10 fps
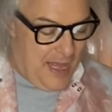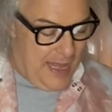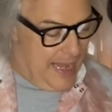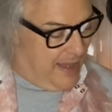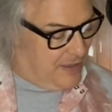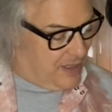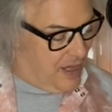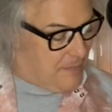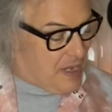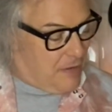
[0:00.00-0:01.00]
And
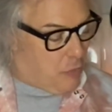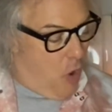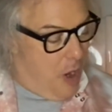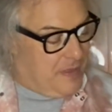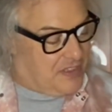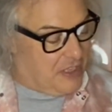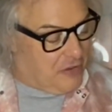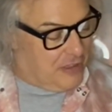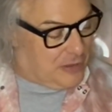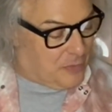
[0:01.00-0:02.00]
uh, raw
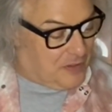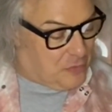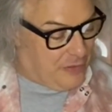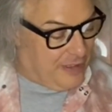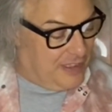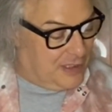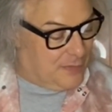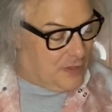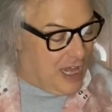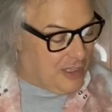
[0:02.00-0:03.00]
materials worth trillions
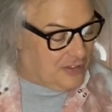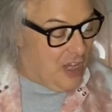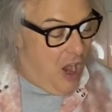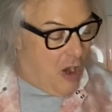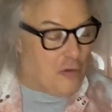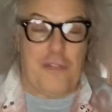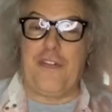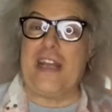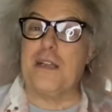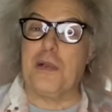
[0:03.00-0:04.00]
of dollars are
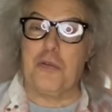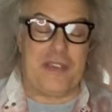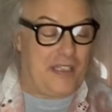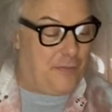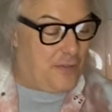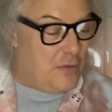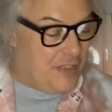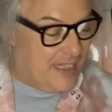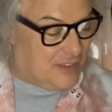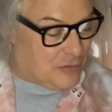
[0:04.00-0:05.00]
available within a few
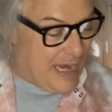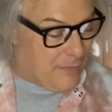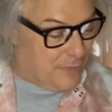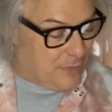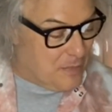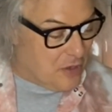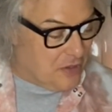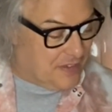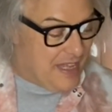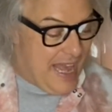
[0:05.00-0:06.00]
days' travel from
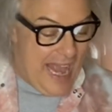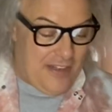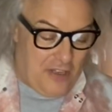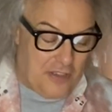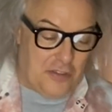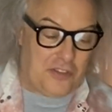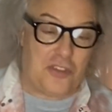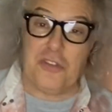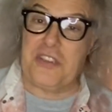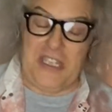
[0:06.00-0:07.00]
Earth and other
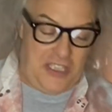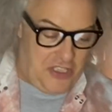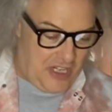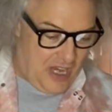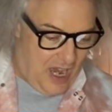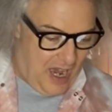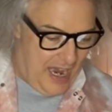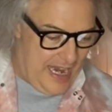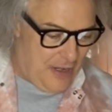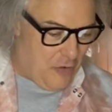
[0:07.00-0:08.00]
strategic
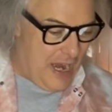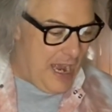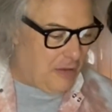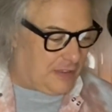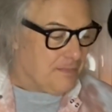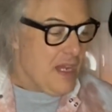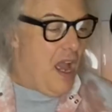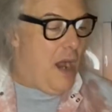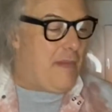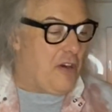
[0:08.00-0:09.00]
high grounds.
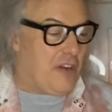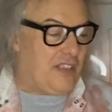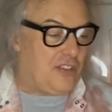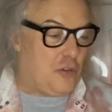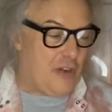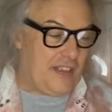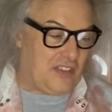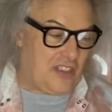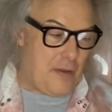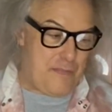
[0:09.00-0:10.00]
America's
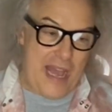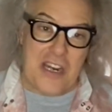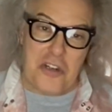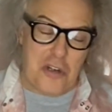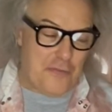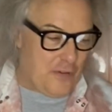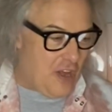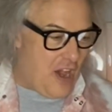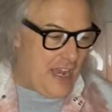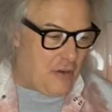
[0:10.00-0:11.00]
greatest competitor for
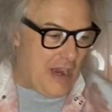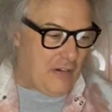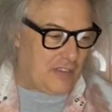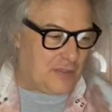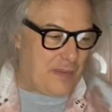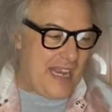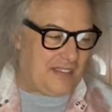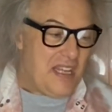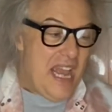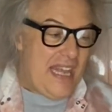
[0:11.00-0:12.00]
the high ground of
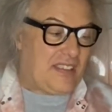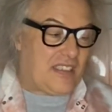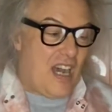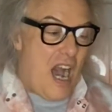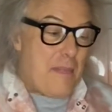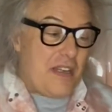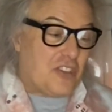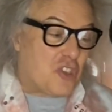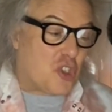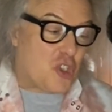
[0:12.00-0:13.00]
space is
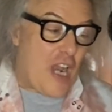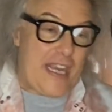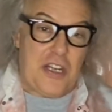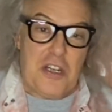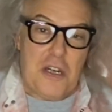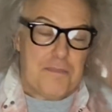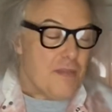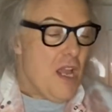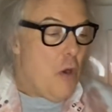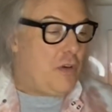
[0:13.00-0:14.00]
Communist China,
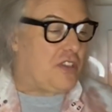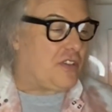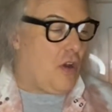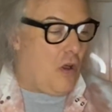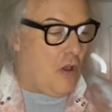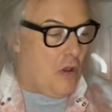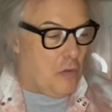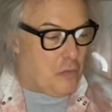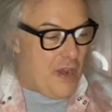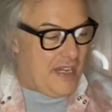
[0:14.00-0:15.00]
which is
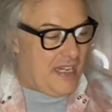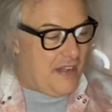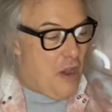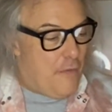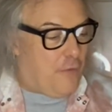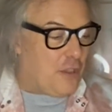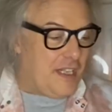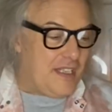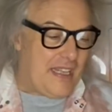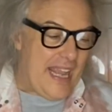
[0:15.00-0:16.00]
already
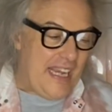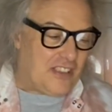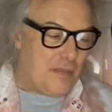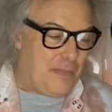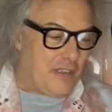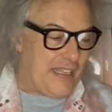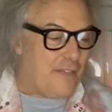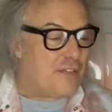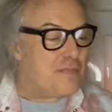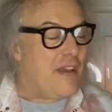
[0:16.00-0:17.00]
fully engaged in building
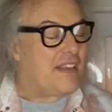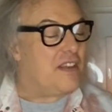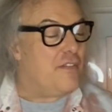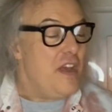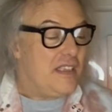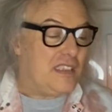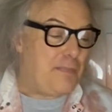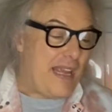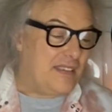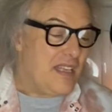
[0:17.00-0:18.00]
effective
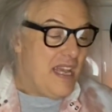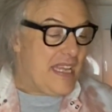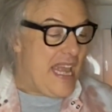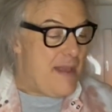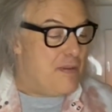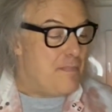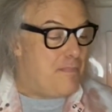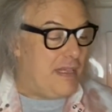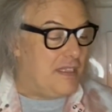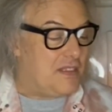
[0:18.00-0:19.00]
space
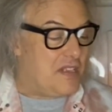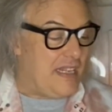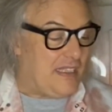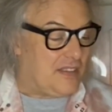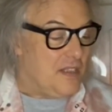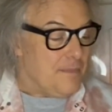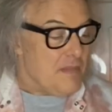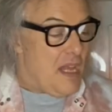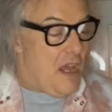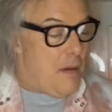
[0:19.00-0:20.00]
capabilities.
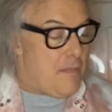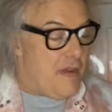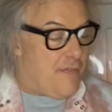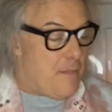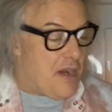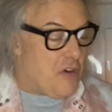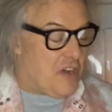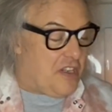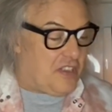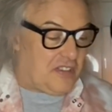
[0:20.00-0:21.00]
If
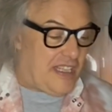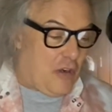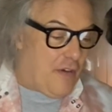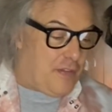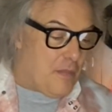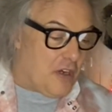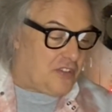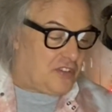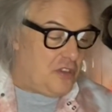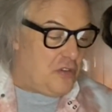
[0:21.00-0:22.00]
America doesn't get off the mark
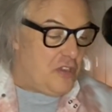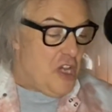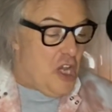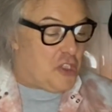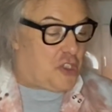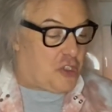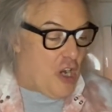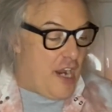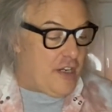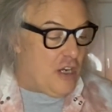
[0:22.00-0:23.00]
soon,
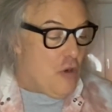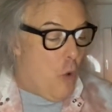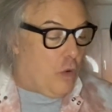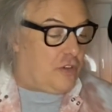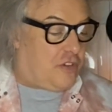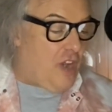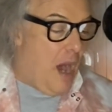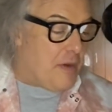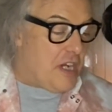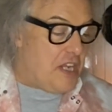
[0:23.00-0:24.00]
China will
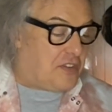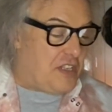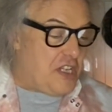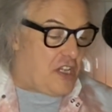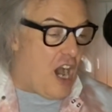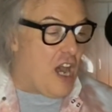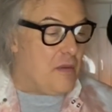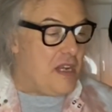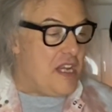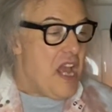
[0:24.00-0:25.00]
dominate the
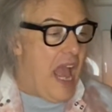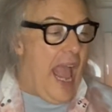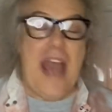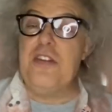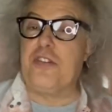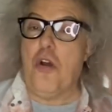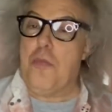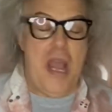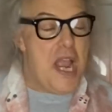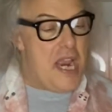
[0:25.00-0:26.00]
economy and
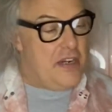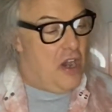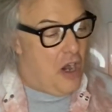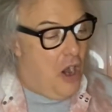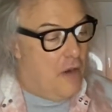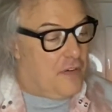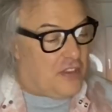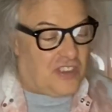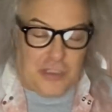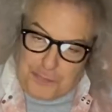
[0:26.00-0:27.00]
domain of
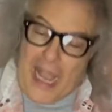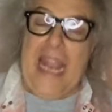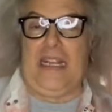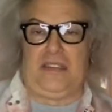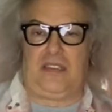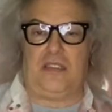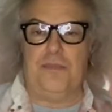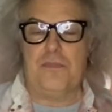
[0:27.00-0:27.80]
space.